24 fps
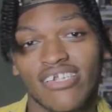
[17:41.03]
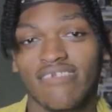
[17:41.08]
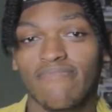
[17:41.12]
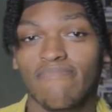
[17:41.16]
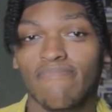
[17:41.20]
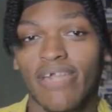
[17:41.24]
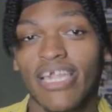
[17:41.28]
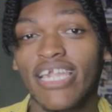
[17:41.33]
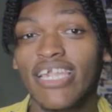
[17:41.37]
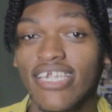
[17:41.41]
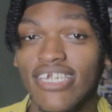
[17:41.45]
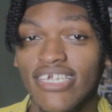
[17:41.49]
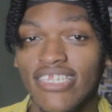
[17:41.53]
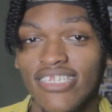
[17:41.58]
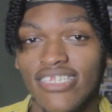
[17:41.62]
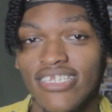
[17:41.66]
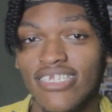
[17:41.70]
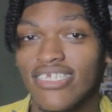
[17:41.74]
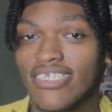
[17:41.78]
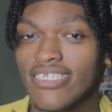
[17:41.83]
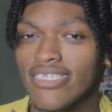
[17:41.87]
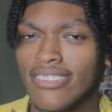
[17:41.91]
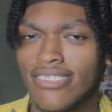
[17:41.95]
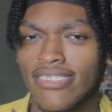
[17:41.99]
making
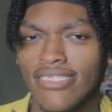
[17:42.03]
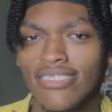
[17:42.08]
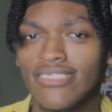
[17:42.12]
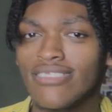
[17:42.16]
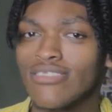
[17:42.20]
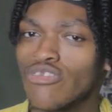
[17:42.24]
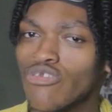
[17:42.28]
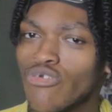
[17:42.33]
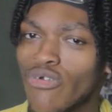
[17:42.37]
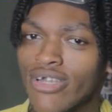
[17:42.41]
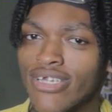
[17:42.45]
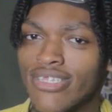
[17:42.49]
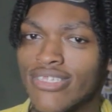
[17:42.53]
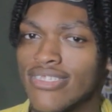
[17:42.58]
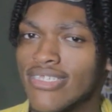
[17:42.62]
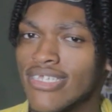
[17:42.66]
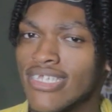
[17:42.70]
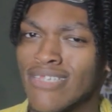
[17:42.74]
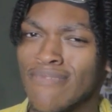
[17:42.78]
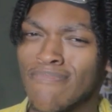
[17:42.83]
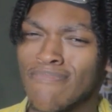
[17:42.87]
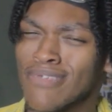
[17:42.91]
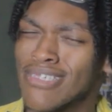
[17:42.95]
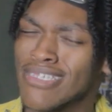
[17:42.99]
these joints, and
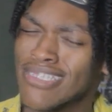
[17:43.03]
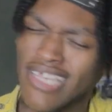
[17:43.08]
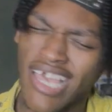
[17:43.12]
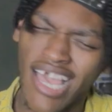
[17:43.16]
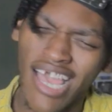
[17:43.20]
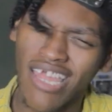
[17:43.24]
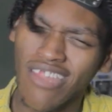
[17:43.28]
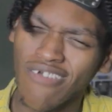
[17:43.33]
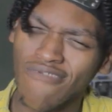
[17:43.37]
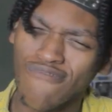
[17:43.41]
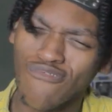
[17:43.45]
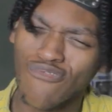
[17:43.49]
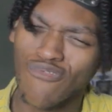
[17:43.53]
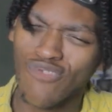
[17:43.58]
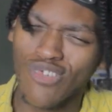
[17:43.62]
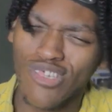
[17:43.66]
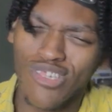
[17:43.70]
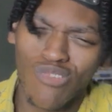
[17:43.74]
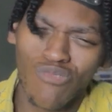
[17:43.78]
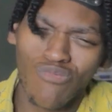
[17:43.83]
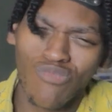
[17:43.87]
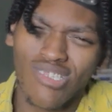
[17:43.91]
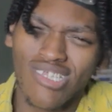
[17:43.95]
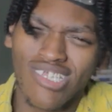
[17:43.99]
it'd be sad if you
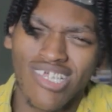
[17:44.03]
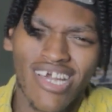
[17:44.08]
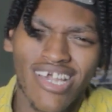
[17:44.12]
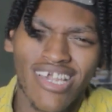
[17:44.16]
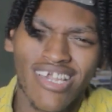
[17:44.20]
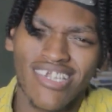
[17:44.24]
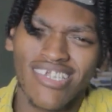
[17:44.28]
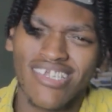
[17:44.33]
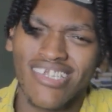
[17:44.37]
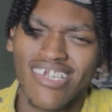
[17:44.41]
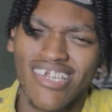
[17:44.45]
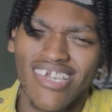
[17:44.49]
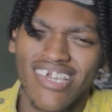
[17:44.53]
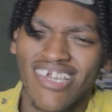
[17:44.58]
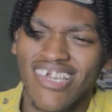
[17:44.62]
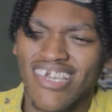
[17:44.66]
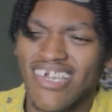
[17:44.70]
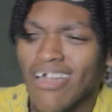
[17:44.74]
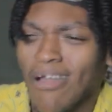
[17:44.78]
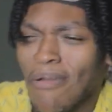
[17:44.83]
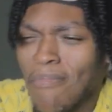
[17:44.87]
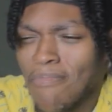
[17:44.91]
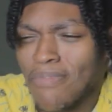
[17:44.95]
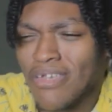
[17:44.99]
just was like,
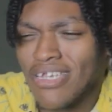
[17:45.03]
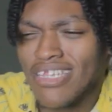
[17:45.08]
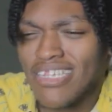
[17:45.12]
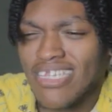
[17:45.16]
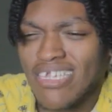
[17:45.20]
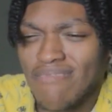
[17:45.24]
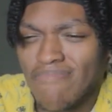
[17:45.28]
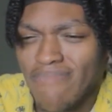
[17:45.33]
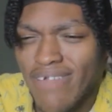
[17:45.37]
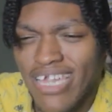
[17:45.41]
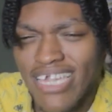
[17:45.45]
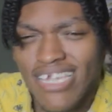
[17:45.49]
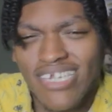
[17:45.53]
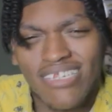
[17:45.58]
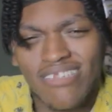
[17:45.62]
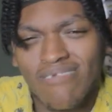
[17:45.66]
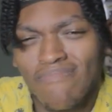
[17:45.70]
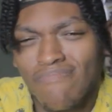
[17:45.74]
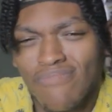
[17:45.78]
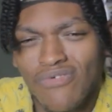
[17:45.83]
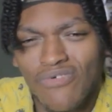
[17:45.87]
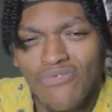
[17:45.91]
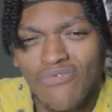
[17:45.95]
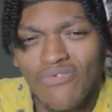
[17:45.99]
yeah, I mean, he making them,
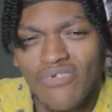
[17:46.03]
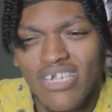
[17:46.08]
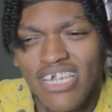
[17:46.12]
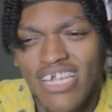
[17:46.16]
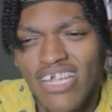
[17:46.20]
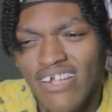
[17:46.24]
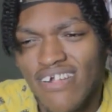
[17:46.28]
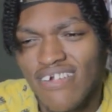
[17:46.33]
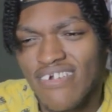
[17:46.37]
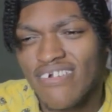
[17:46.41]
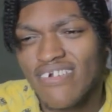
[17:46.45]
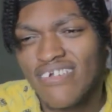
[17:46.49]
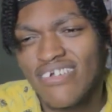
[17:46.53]
but who cares,